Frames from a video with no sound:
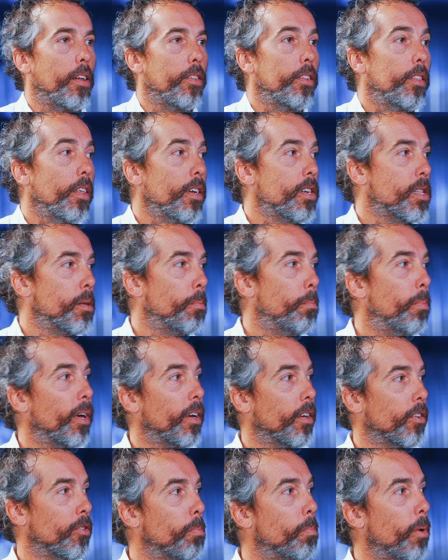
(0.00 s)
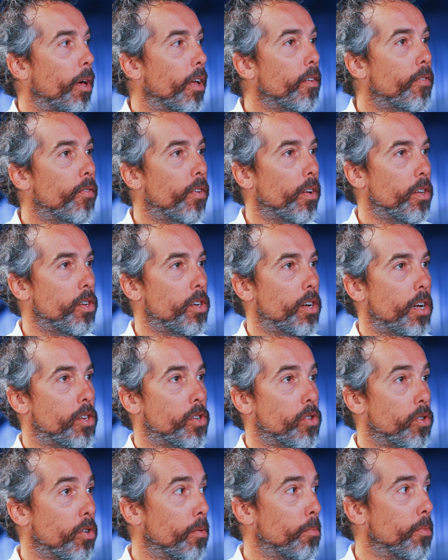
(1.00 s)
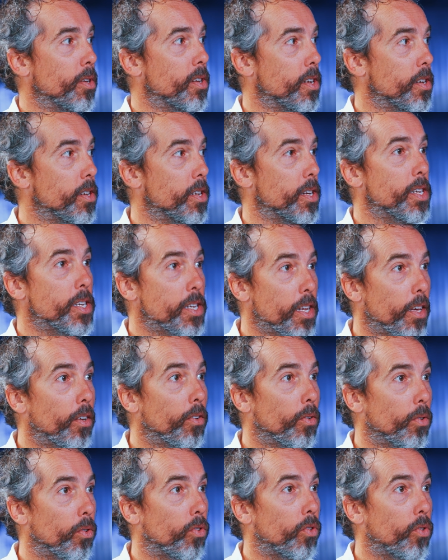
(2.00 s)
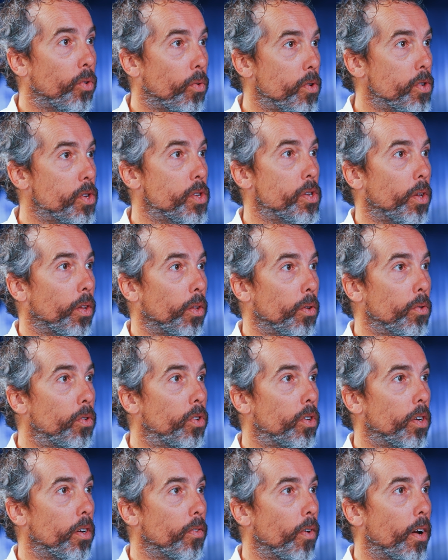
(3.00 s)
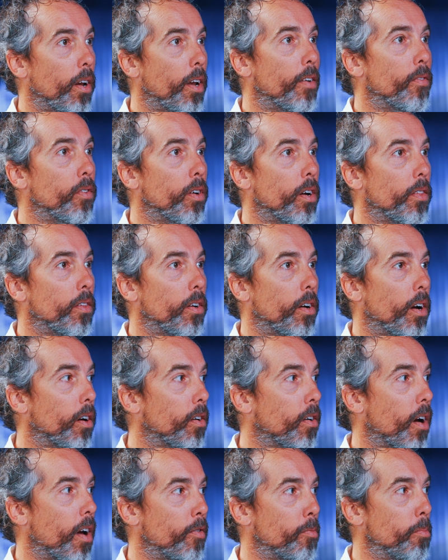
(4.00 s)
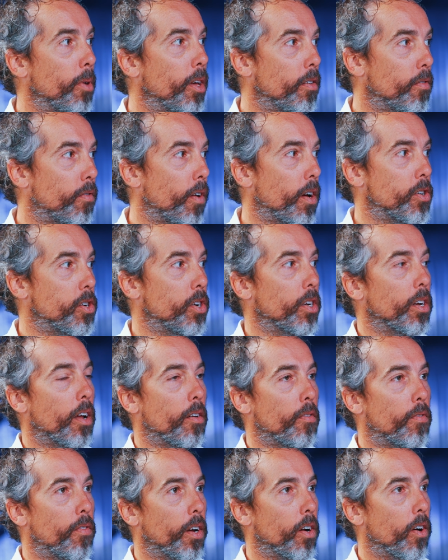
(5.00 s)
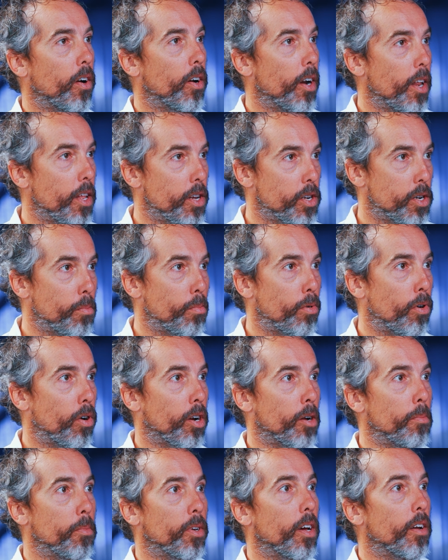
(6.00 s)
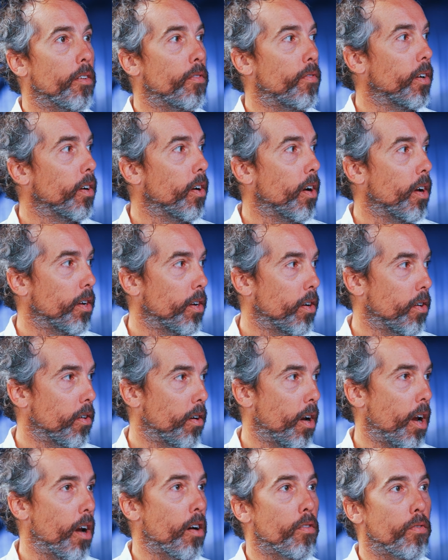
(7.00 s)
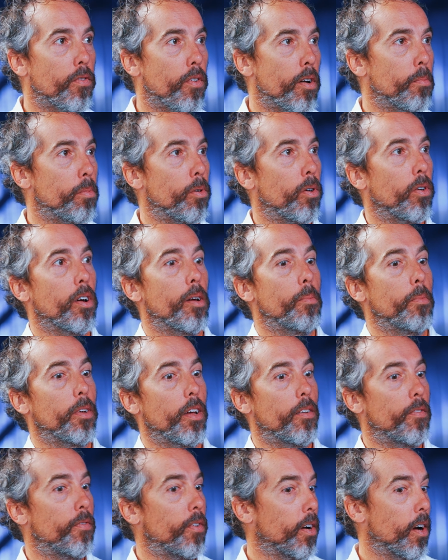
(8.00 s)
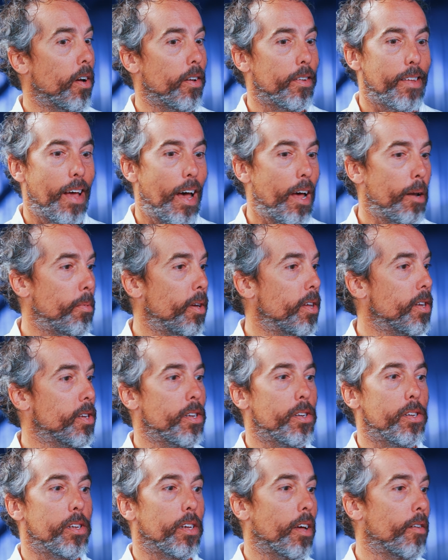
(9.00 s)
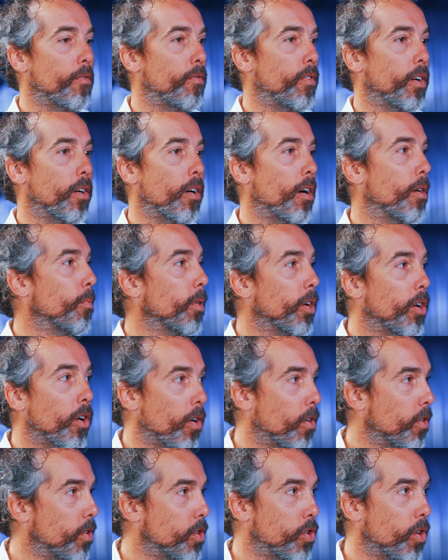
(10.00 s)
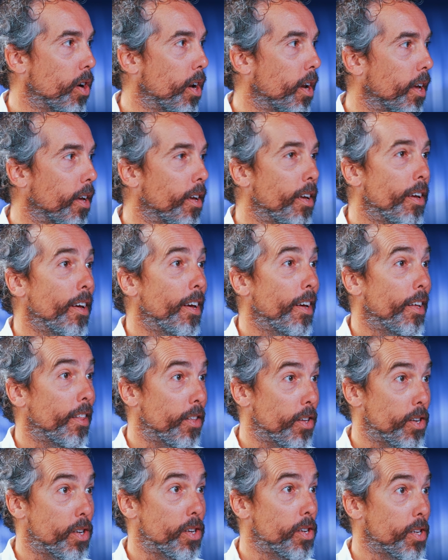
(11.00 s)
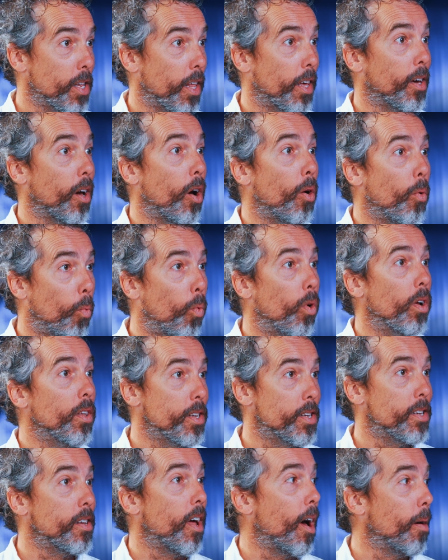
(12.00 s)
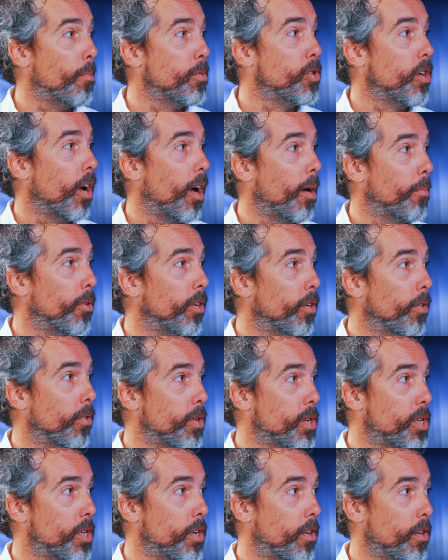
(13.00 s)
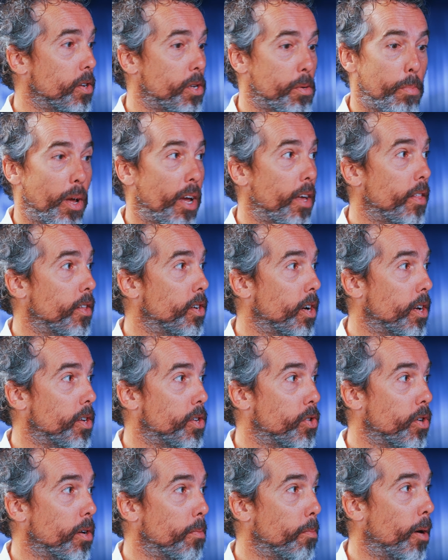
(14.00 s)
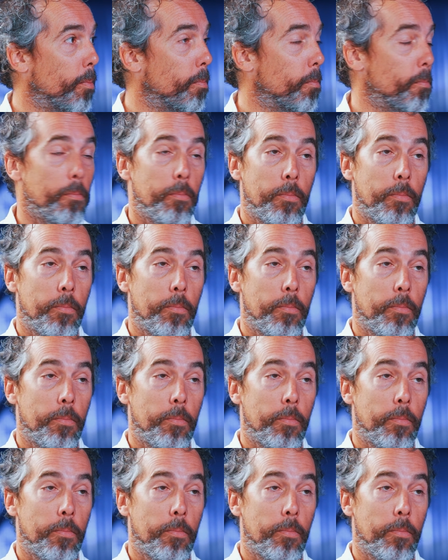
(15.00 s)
I think that's the biggest benefit of Jetstream, is this a single source solution, right? Every other aircraft manufacturer, you got to figure out an engine program, you got to figure out your airframe program, you got to figure out databases, you got to figure out recurrent training. This is like a one-stop shop. You go to Cirrus, pay the Jetstream up,